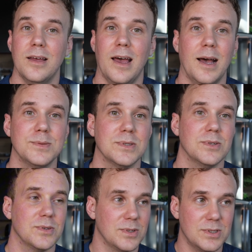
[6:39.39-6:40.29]

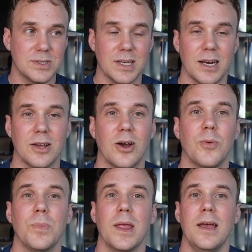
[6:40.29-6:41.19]
Absolutely, you just got to go,
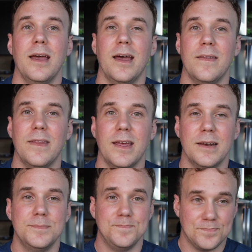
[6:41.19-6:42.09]
and
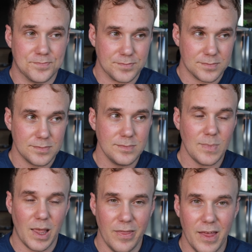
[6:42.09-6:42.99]

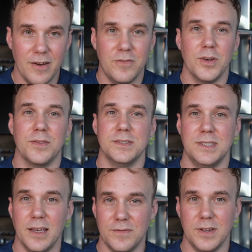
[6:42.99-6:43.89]
then feel the
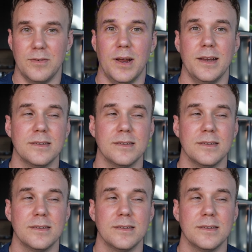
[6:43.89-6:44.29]
safety, right?